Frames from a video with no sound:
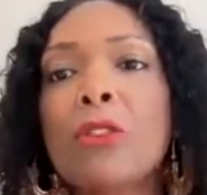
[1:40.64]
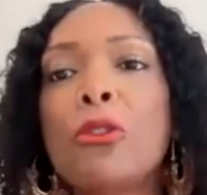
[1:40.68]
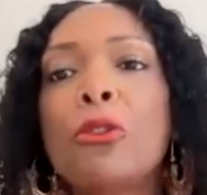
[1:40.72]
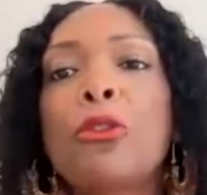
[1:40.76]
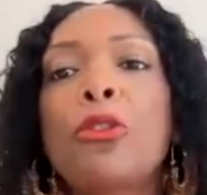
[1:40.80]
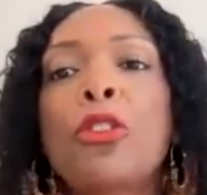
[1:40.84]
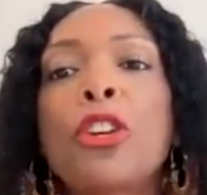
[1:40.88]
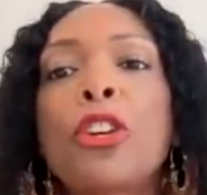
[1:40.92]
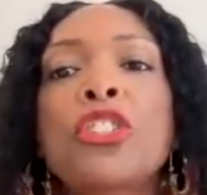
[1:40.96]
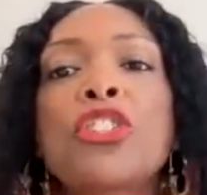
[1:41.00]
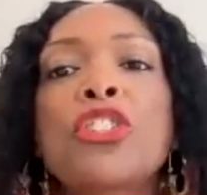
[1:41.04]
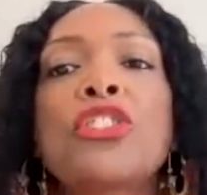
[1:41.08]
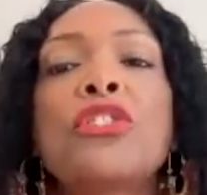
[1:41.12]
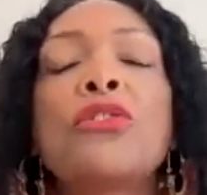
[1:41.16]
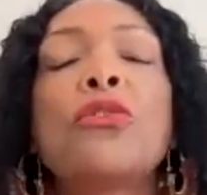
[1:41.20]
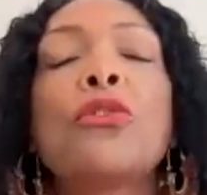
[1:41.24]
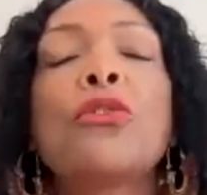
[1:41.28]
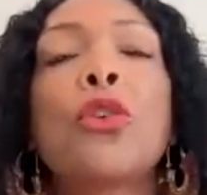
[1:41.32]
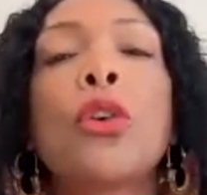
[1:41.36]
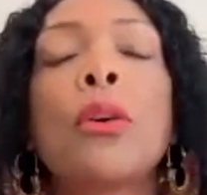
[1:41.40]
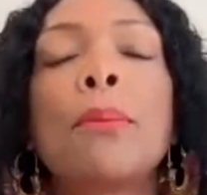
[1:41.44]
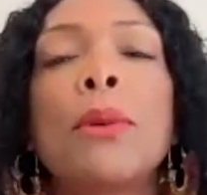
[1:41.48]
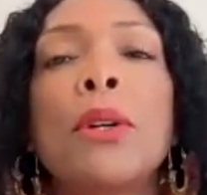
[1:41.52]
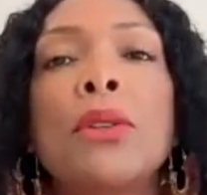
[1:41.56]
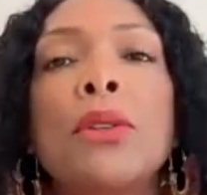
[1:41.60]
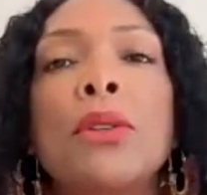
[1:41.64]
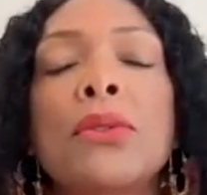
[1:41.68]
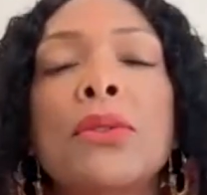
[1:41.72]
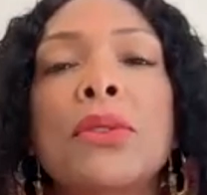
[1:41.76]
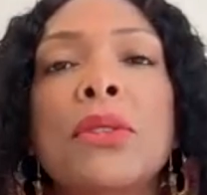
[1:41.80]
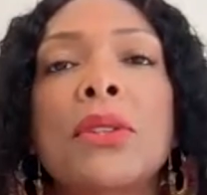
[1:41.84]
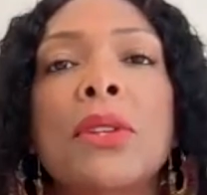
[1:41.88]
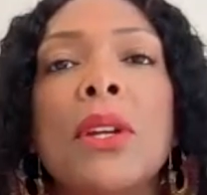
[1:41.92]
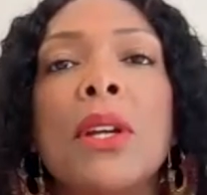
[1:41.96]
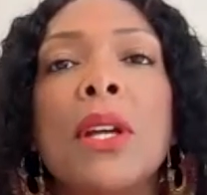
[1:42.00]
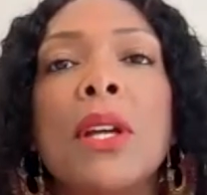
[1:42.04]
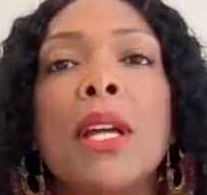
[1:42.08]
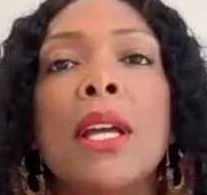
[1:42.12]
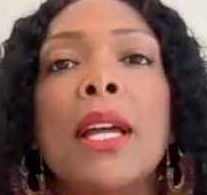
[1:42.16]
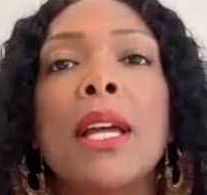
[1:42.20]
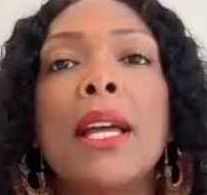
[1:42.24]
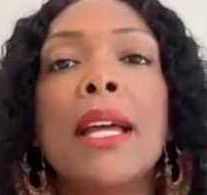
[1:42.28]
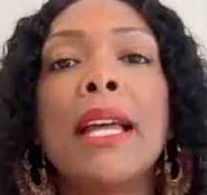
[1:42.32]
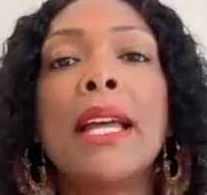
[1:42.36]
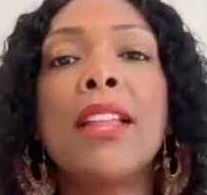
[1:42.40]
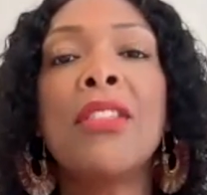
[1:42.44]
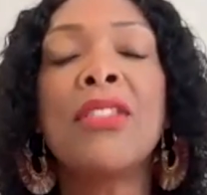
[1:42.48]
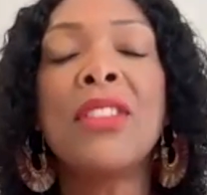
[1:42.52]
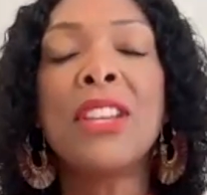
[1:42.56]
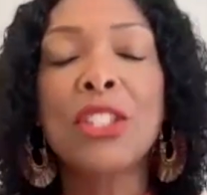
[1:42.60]
First and foremost,
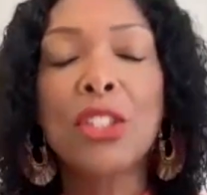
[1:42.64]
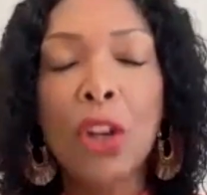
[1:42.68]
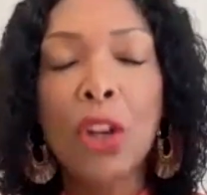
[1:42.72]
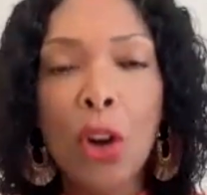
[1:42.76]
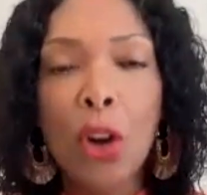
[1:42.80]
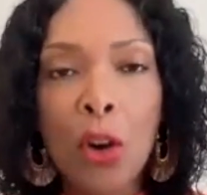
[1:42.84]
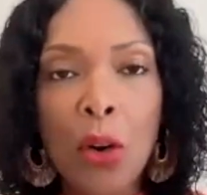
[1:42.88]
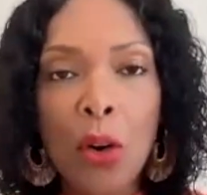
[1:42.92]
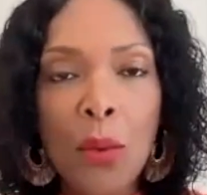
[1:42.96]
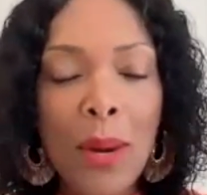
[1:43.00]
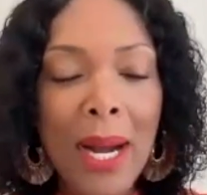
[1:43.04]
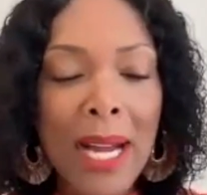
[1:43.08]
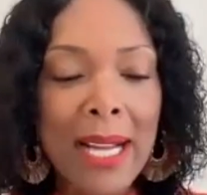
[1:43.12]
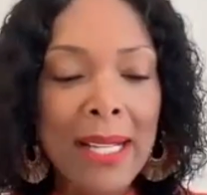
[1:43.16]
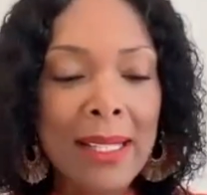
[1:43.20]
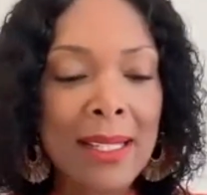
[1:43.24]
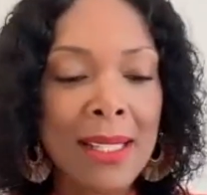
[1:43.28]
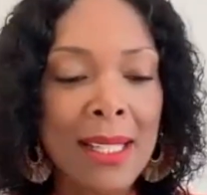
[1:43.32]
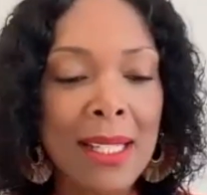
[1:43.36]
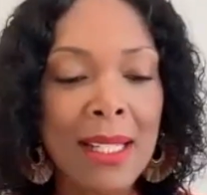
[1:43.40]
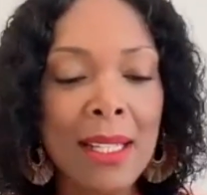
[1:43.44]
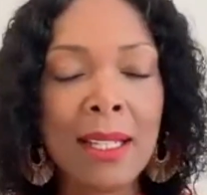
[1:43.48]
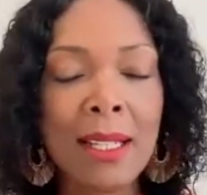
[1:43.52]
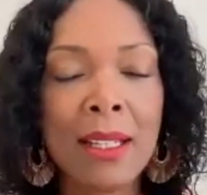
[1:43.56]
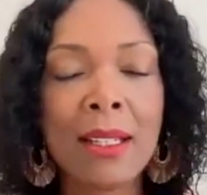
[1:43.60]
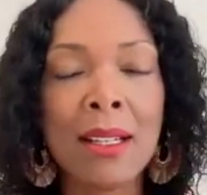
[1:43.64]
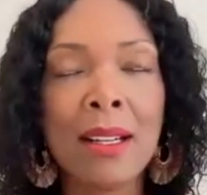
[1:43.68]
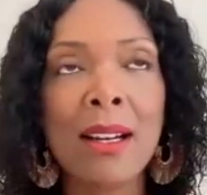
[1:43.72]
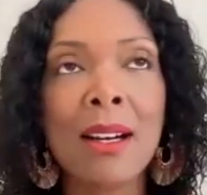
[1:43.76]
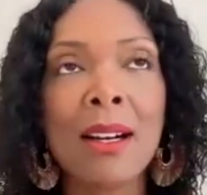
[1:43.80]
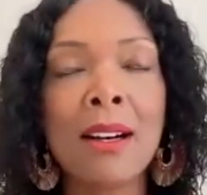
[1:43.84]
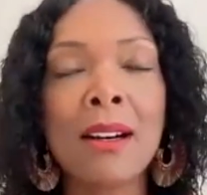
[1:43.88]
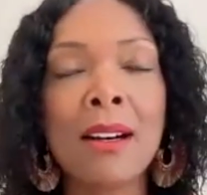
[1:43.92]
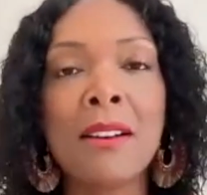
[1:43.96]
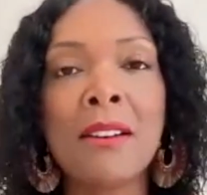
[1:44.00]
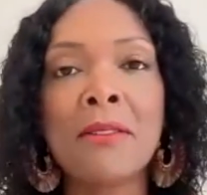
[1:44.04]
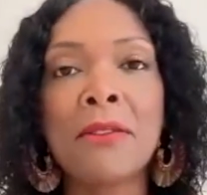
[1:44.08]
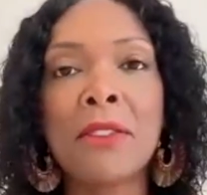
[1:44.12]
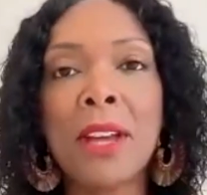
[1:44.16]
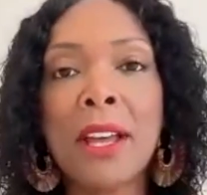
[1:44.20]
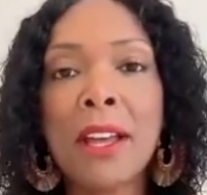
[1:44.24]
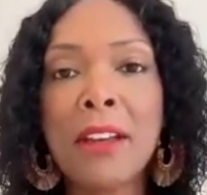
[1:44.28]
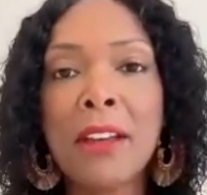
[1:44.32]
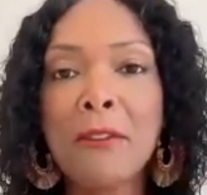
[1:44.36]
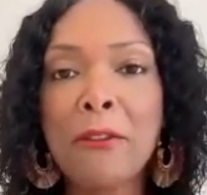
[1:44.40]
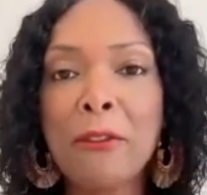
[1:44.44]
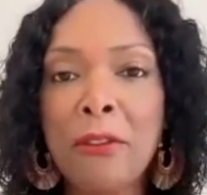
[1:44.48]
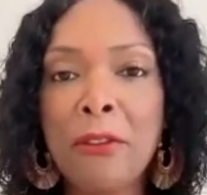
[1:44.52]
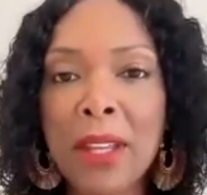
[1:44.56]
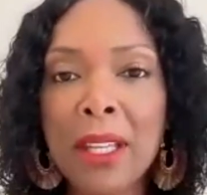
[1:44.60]
this whole idea of
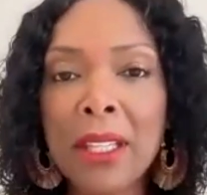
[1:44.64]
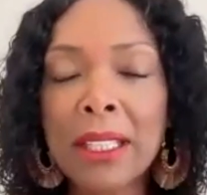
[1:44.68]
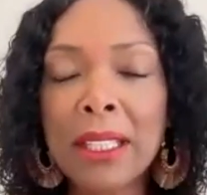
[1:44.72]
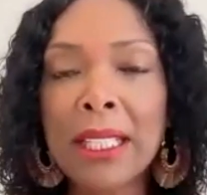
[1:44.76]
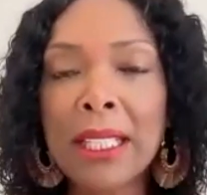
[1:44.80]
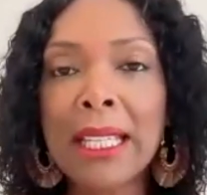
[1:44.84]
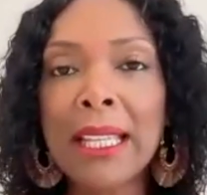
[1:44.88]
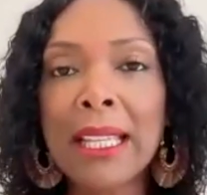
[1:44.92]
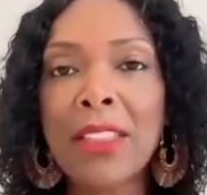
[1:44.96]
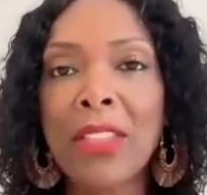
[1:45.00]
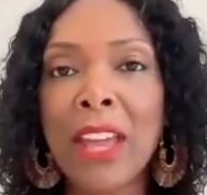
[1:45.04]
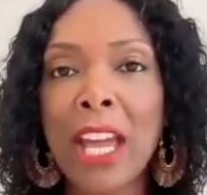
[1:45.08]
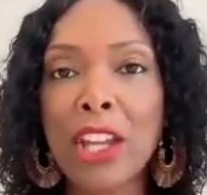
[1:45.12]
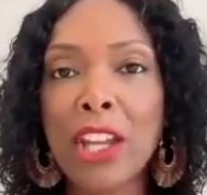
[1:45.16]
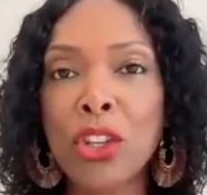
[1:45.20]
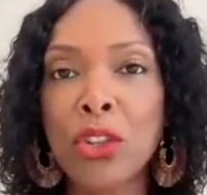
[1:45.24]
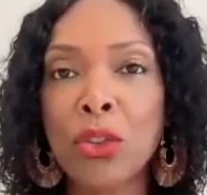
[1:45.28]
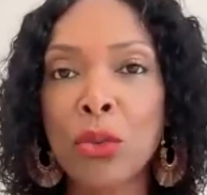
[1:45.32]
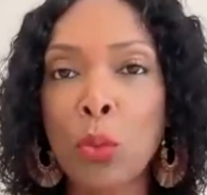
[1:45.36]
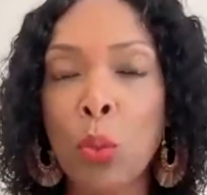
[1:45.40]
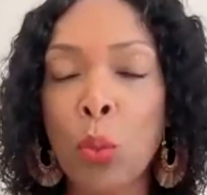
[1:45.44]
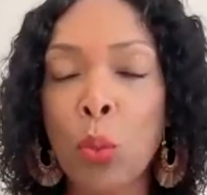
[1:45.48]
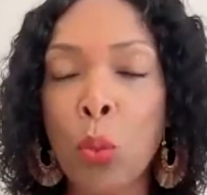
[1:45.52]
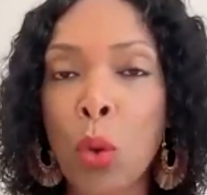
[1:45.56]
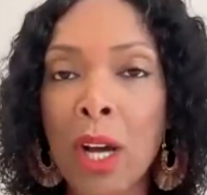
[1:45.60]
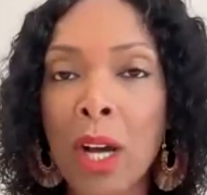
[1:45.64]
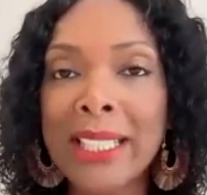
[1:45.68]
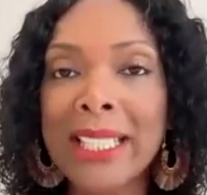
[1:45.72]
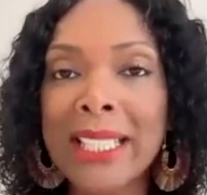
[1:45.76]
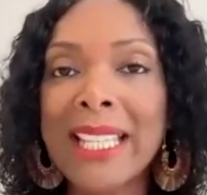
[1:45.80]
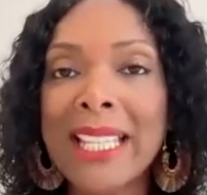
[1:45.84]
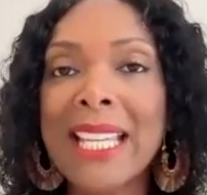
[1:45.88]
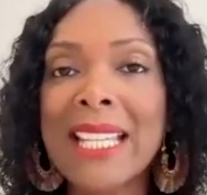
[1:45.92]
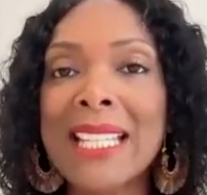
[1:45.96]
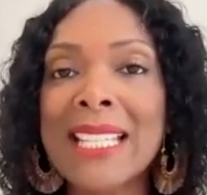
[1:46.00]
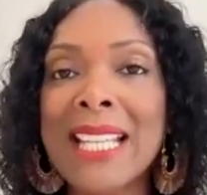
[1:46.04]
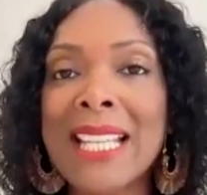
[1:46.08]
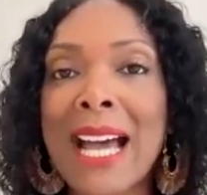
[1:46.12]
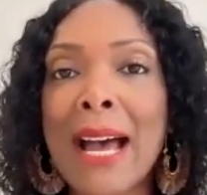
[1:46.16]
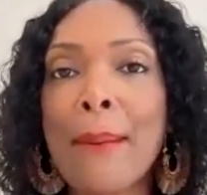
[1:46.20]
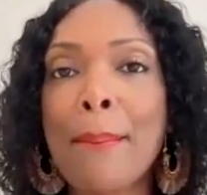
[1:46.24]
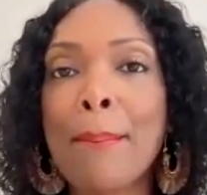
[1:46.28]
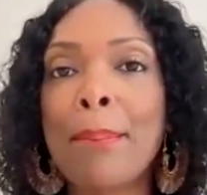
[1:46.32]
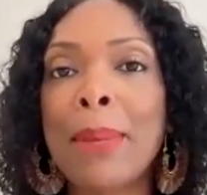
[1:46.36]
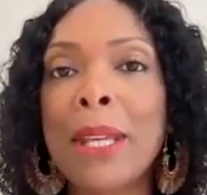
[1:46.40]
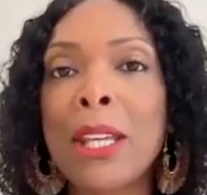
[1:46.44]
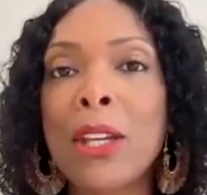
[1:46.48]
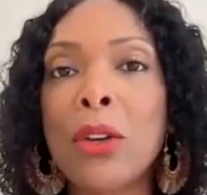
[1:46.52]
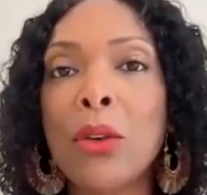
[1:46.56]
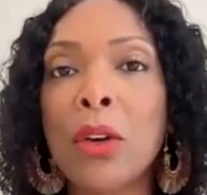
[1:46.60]
feeling that one cannot
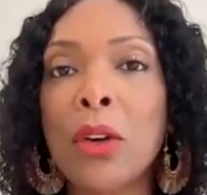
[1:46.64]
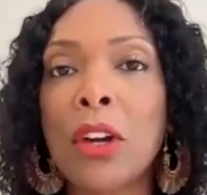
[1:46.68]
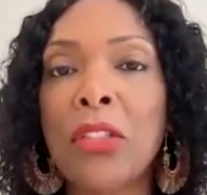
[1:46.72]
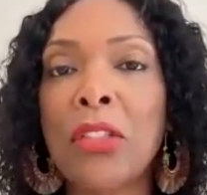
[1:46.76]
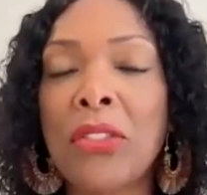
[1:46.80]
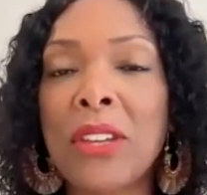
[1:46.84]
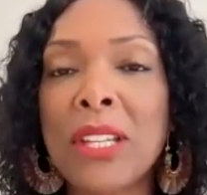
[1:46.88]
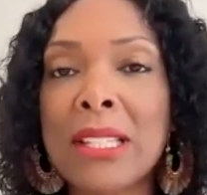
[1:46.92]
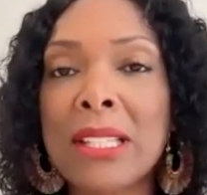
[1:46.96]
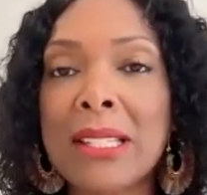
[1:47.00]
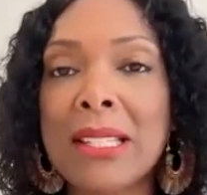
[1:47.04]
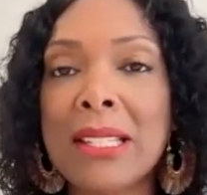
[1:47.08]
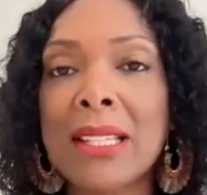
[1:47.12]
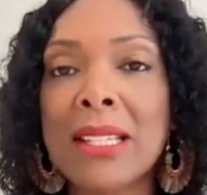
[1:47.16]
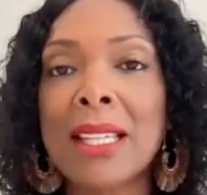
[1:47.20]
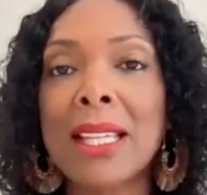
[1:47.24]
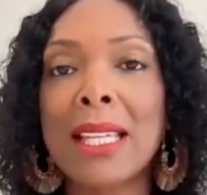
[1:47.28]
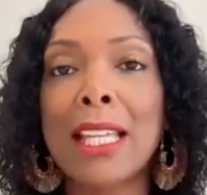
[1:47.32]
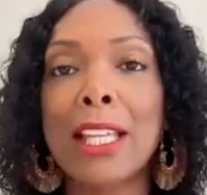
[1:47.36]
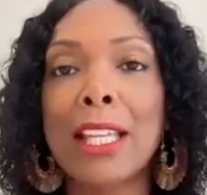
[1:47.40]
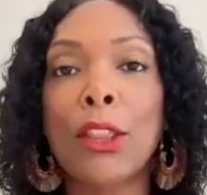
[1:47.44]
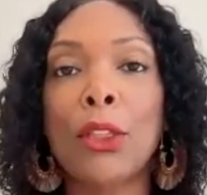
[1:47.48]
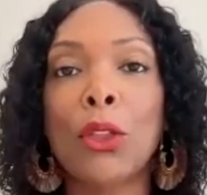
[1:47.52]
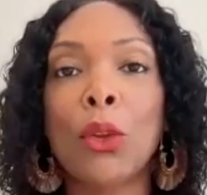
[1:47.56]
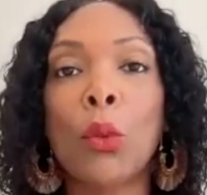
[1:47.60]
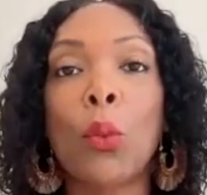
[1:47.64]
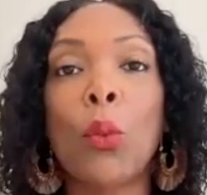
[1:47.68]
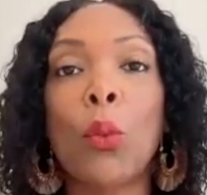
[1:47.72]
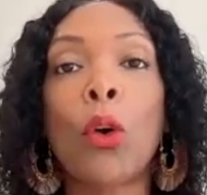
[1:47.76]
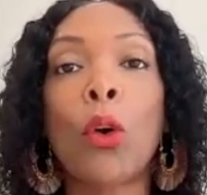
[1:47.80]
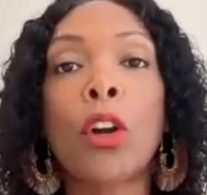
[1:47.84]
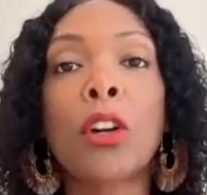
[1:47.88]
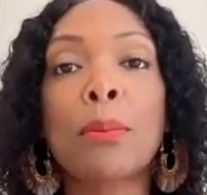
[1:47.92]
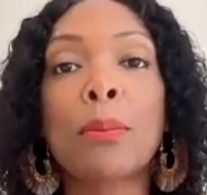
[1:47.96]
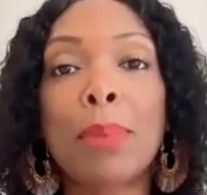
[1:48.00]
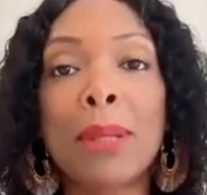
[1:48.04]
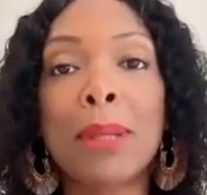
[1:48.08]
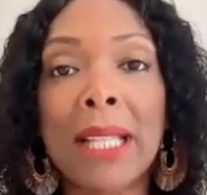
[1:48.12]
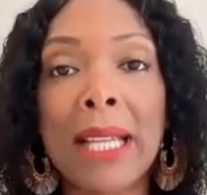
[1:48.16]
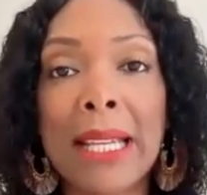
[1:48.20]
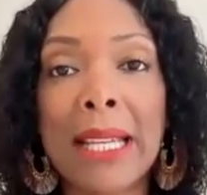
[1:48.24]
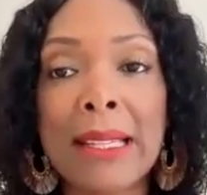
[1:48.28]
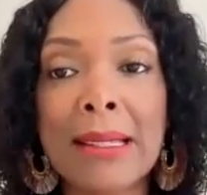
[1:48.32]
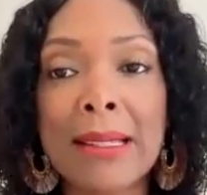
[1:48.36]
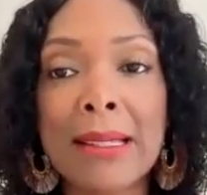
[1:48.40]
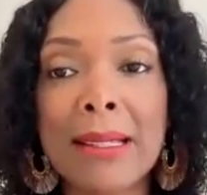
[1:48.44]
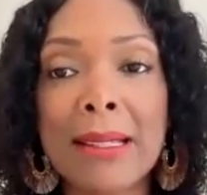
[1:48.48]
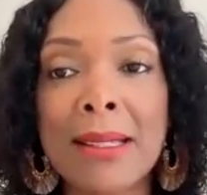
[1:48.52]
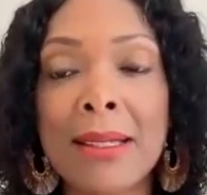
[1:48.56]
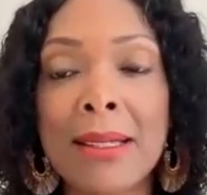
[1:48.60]
be authentic in the
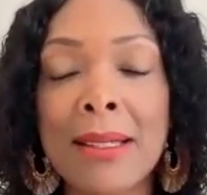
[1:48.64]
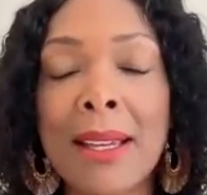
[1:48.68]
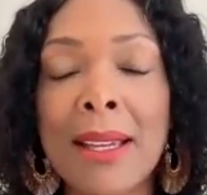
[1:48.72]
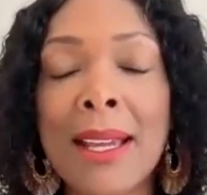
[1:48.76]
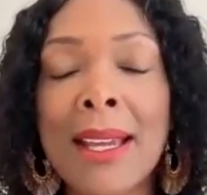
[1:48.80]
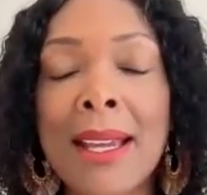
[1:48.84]
workplace